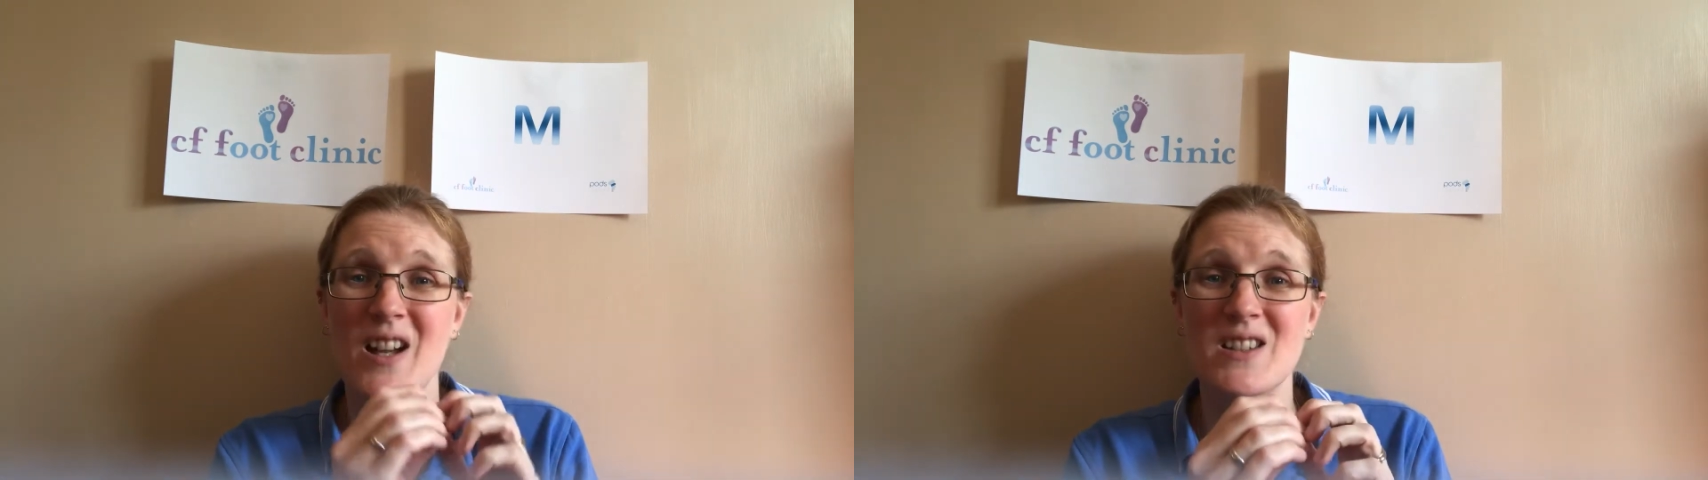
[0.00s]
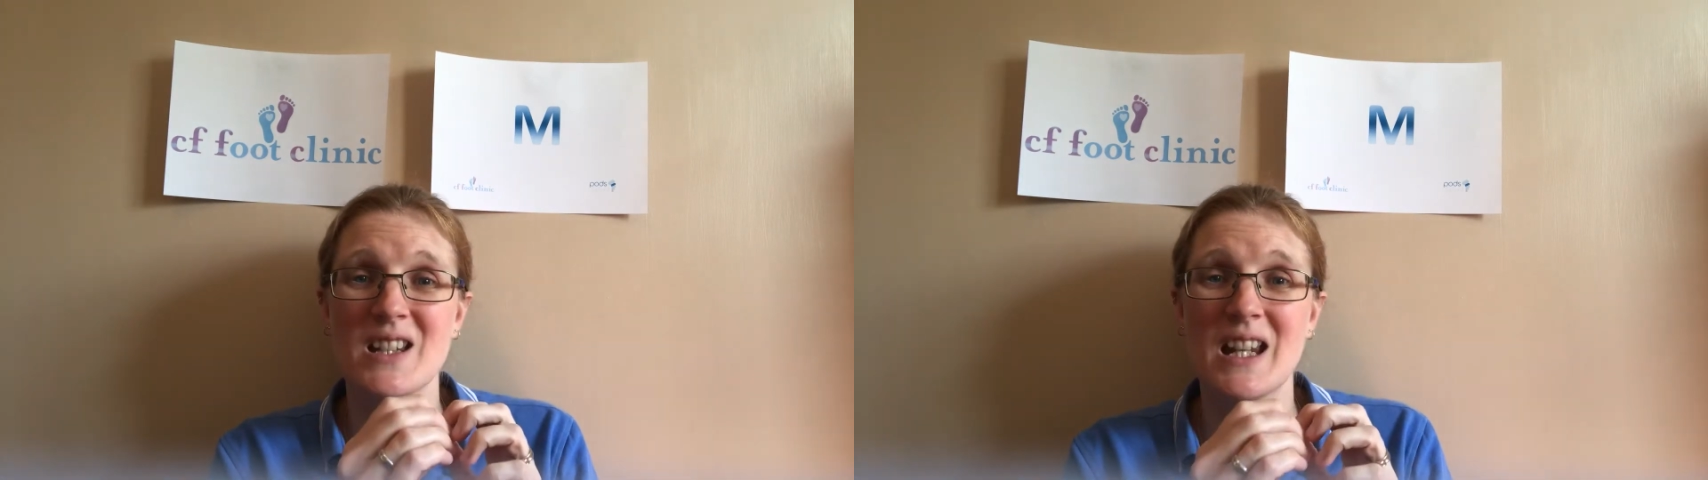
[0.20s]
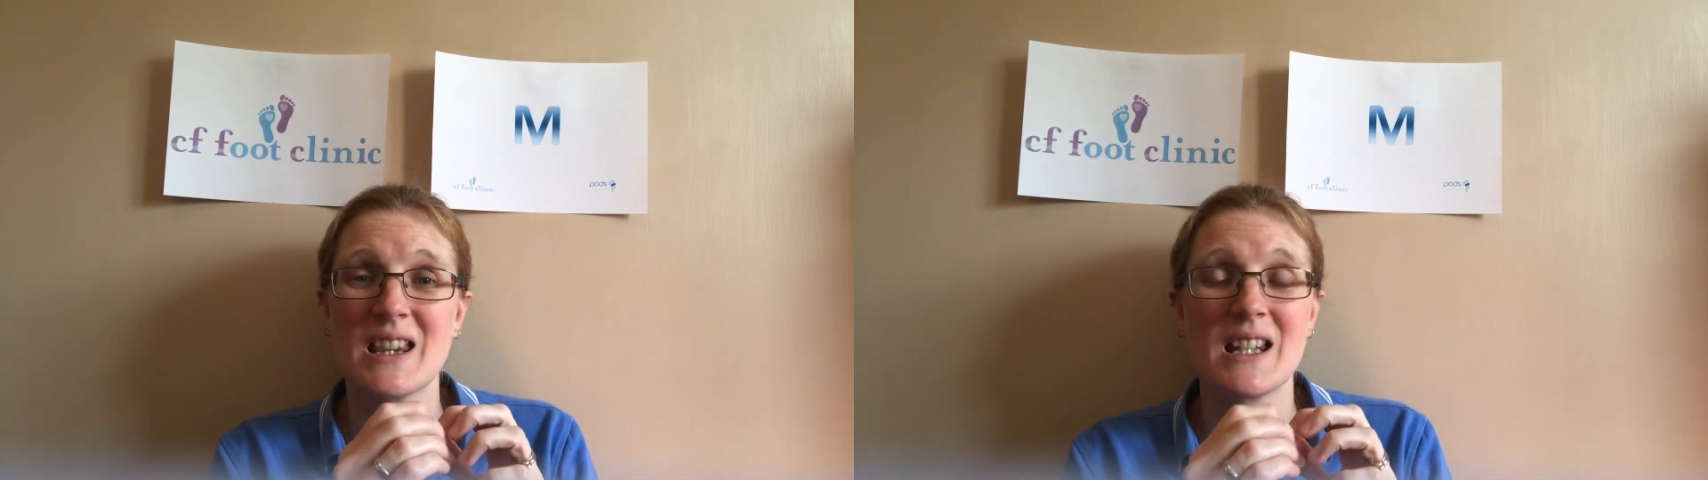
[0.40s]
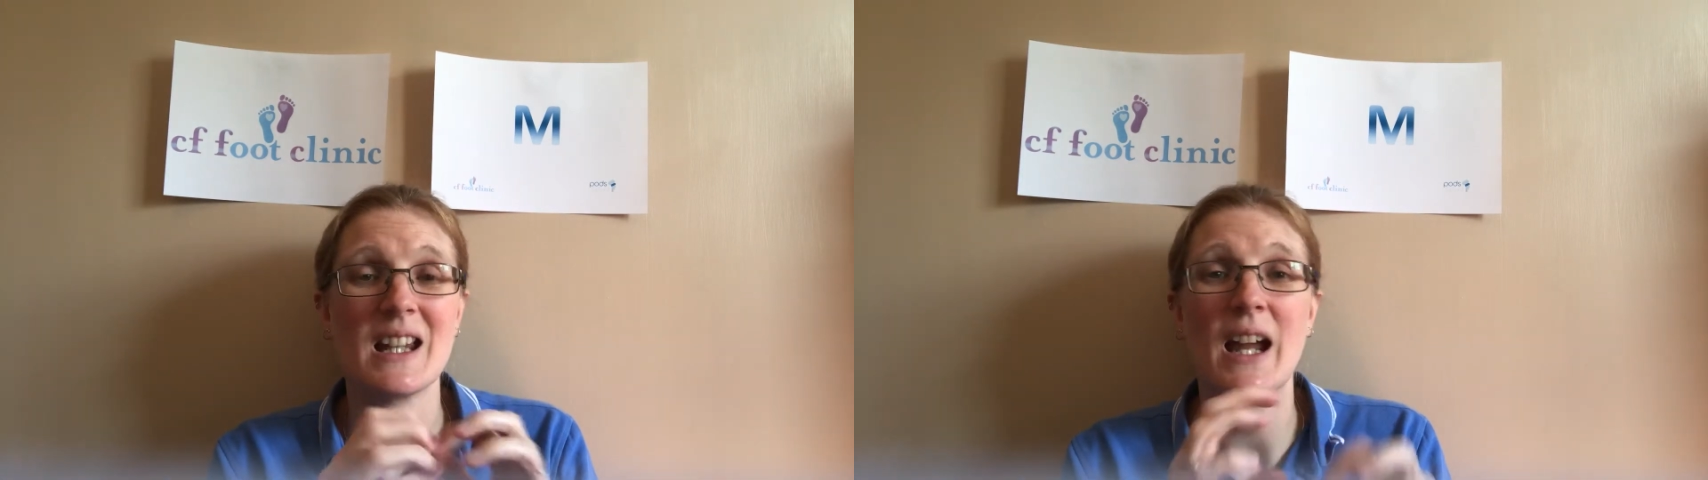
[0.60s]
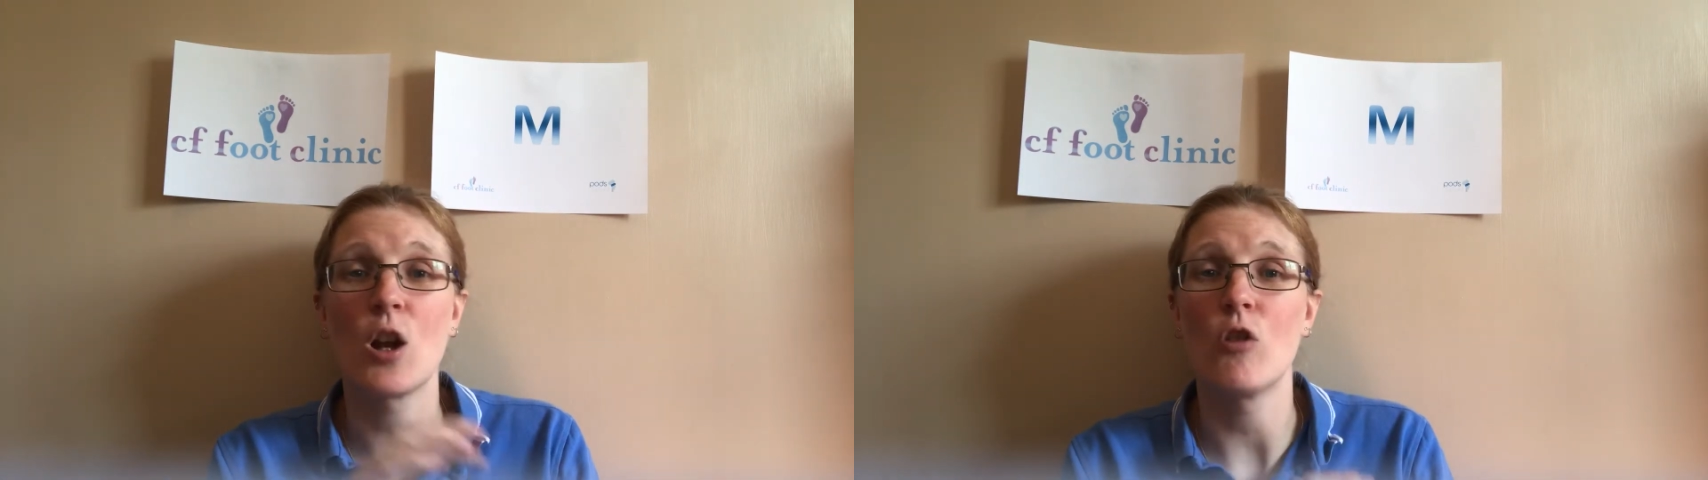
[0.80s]
underneath the
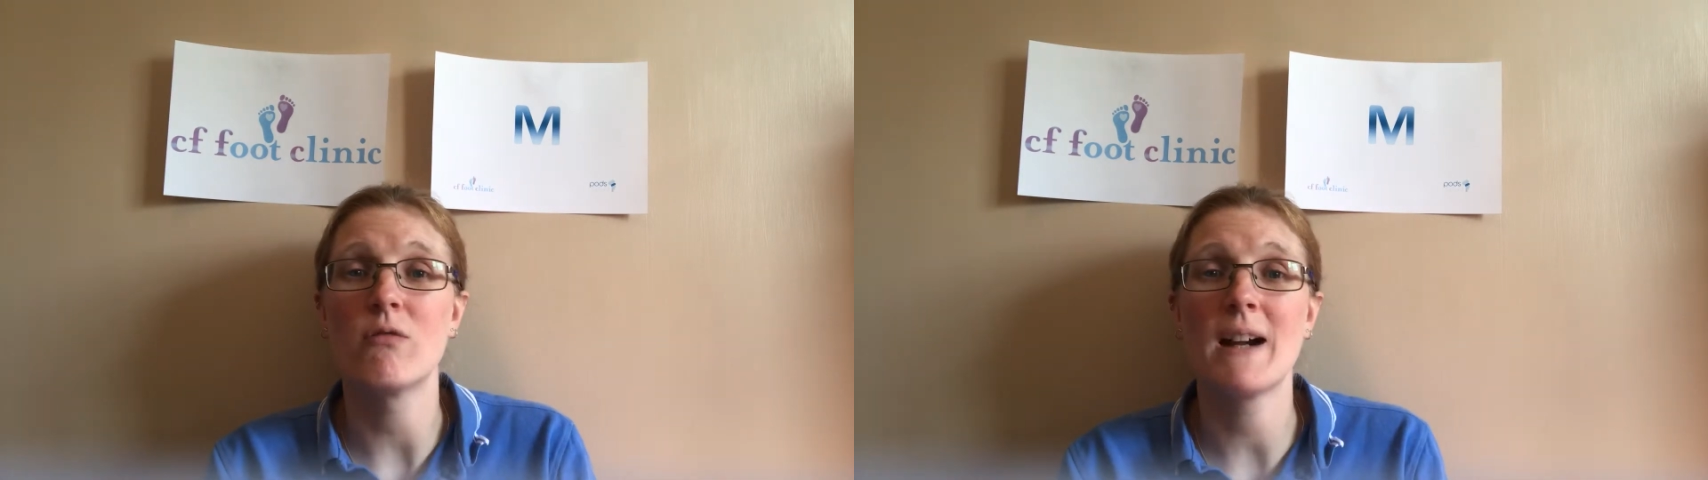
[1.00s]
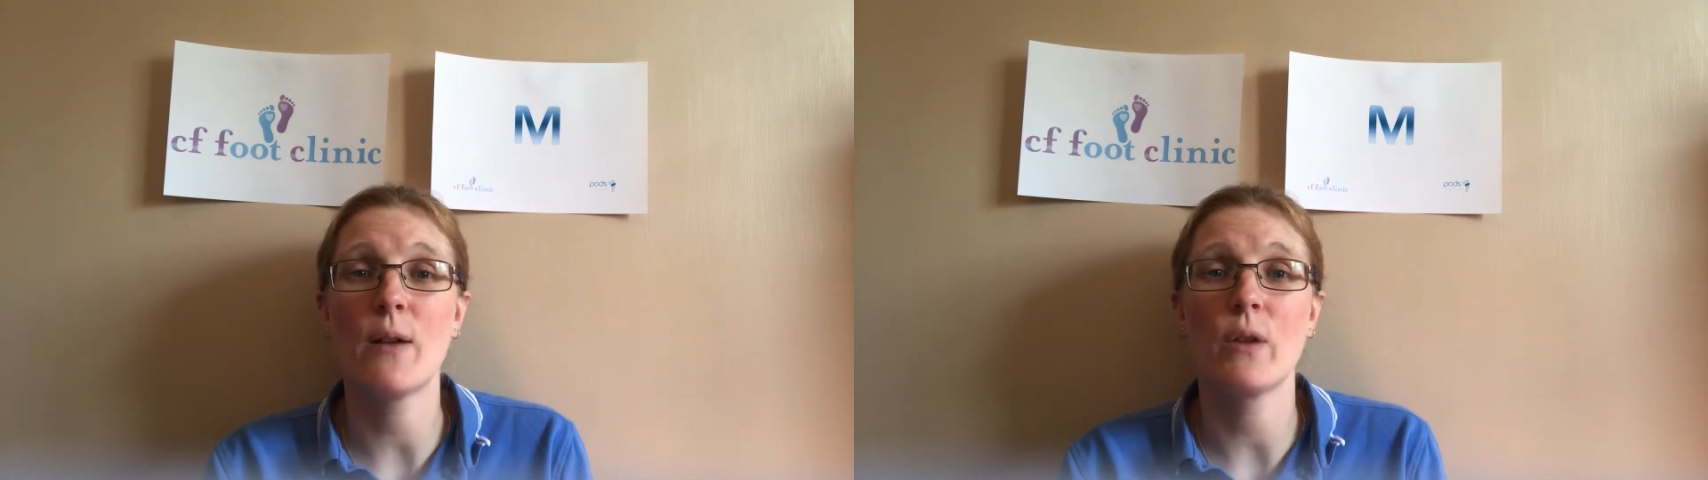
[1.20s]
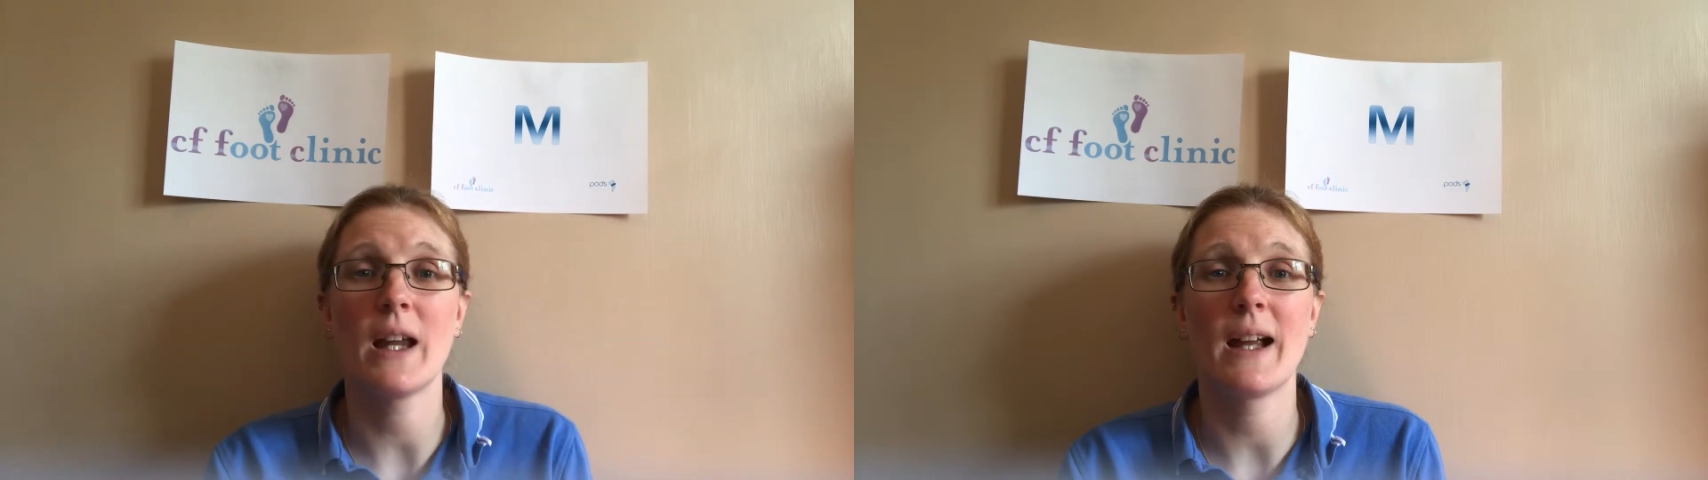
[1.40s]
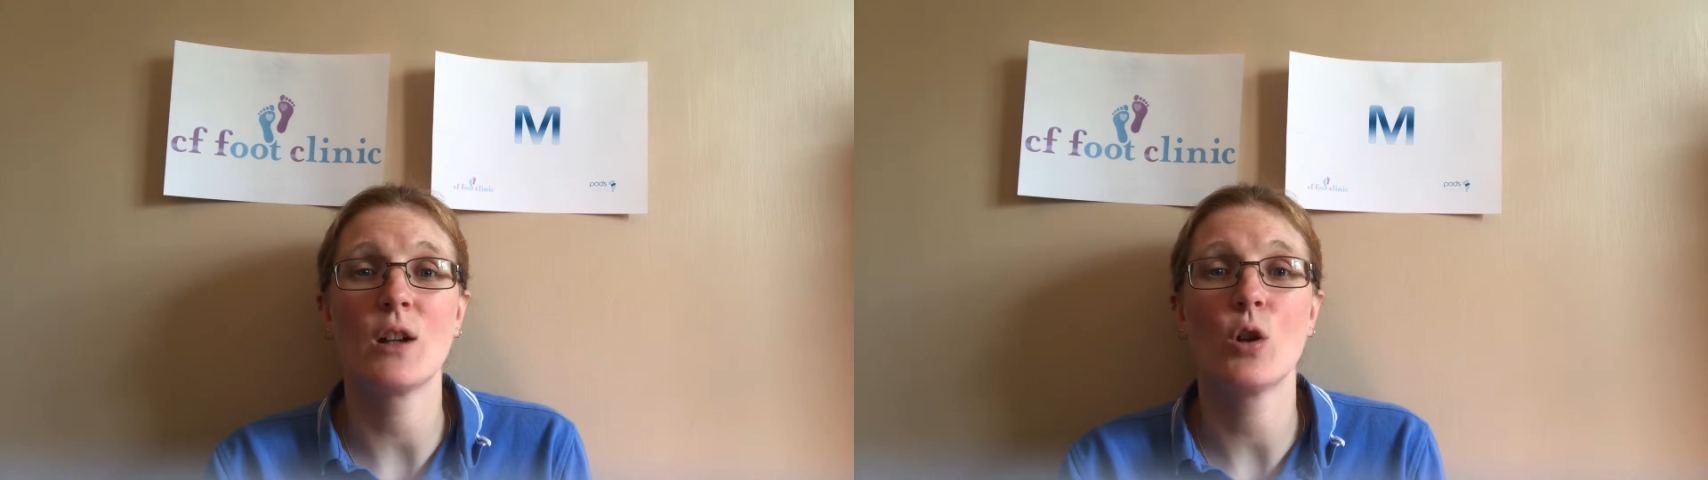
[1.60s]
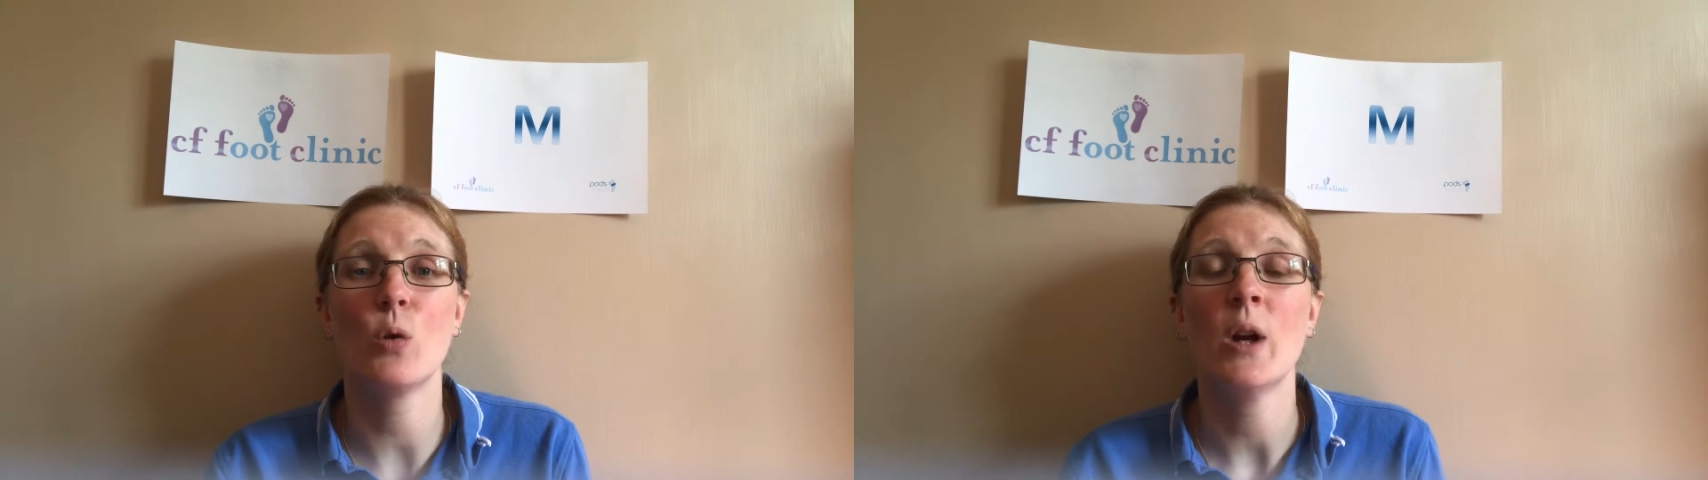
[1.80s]
nail, around the
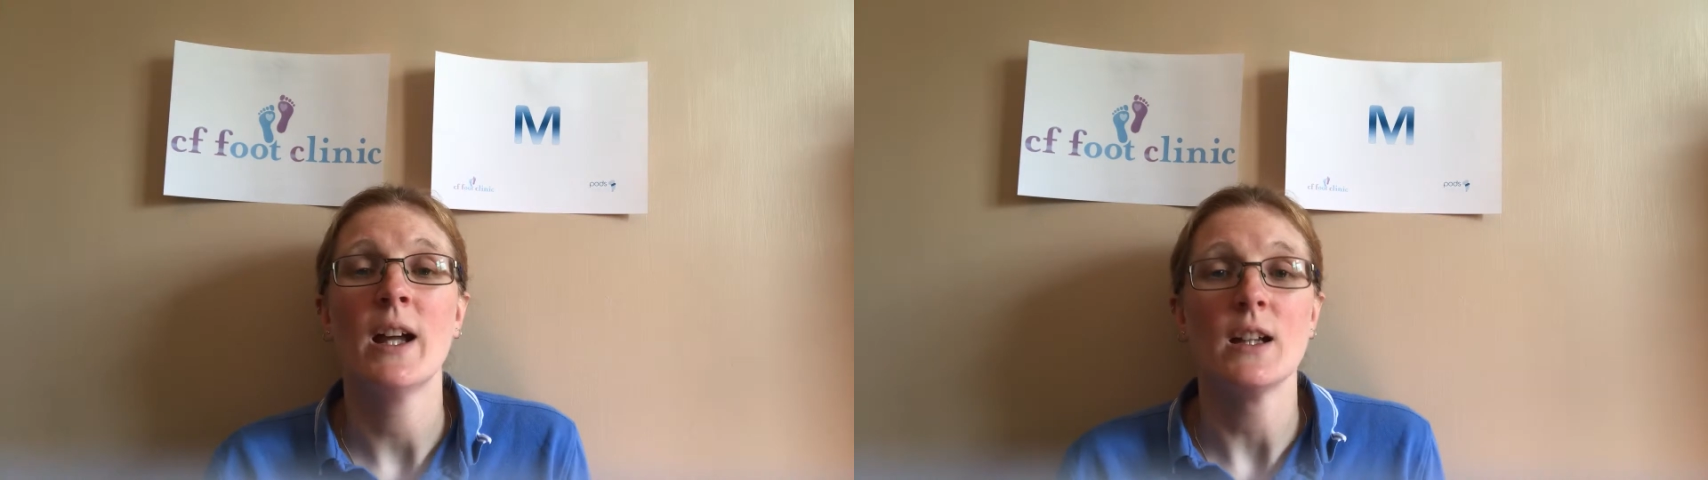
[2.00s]
ankle.